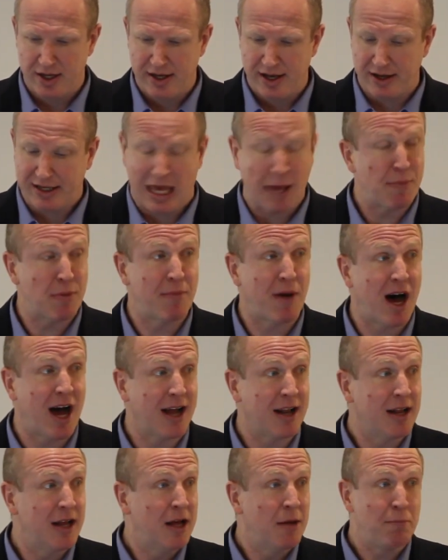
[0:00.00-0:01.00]
Now keep in
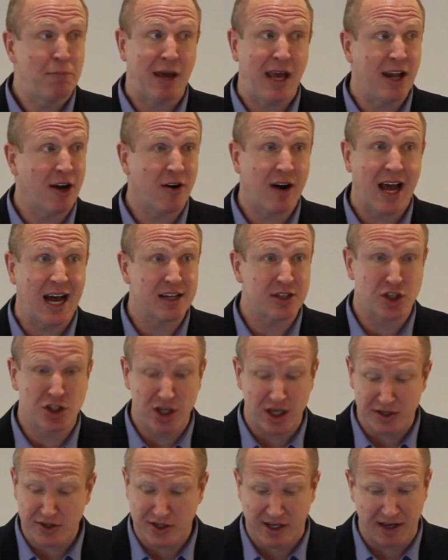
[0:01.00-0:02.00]
mind, Peter has
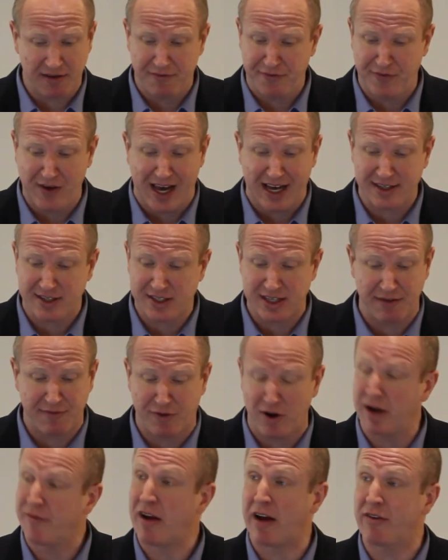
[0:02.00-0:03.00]
just confessed in
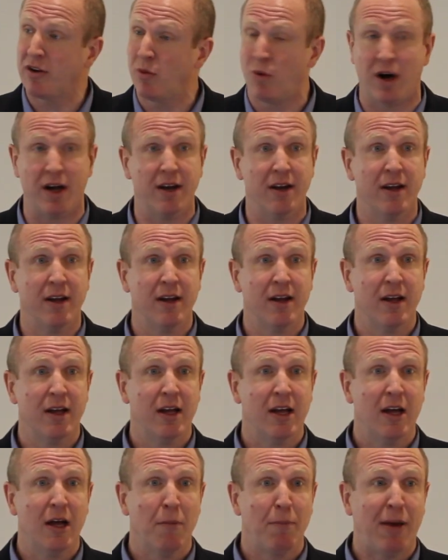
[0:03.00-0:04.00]
front of everyone.
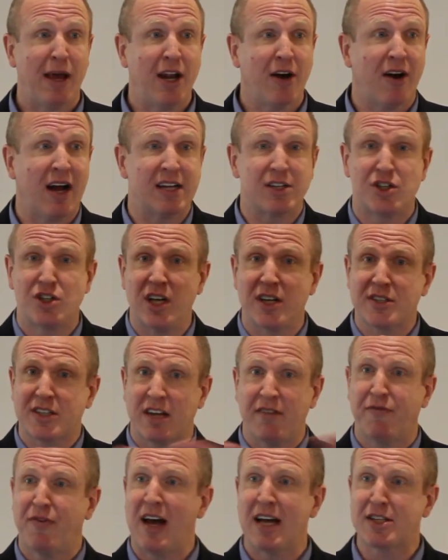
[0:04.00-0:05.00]
Peter has just
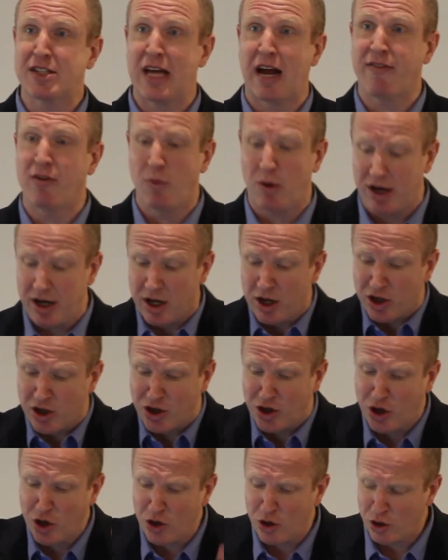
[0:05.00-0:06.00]
confessed to everyone,
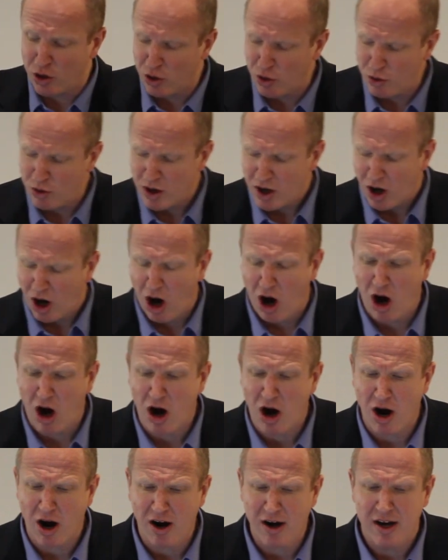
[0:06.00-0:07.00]
you
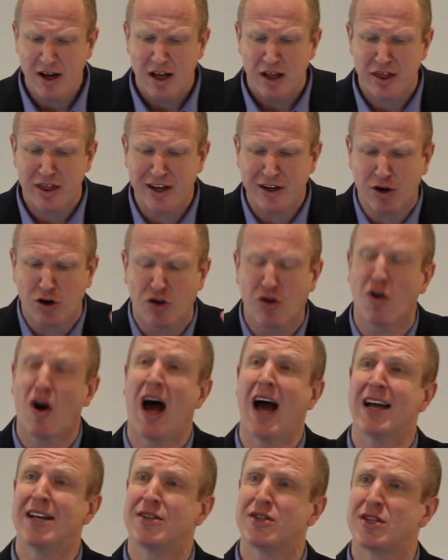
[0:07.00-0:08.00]
are the
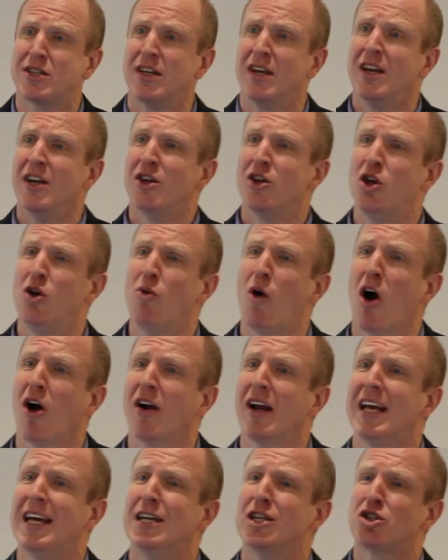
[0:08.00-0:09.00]
Christ. You
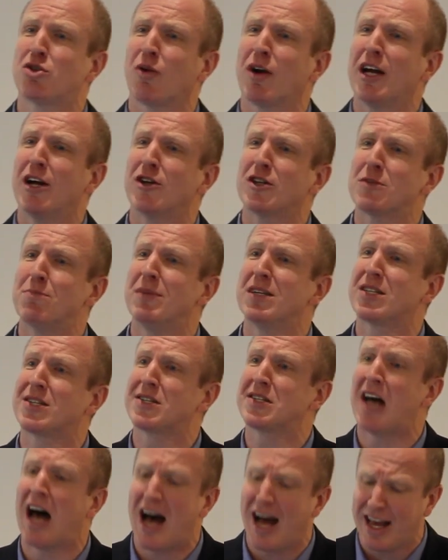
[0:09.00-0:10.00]
are Israel's
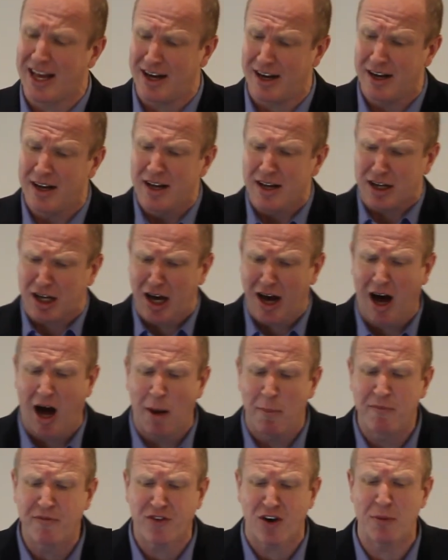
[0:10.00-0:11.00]
Messiah,
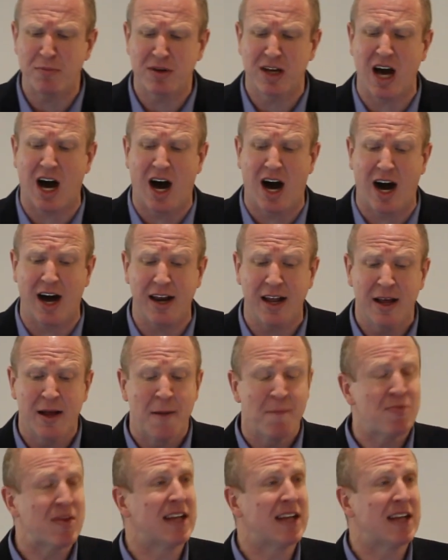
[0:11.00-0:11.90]
come from God.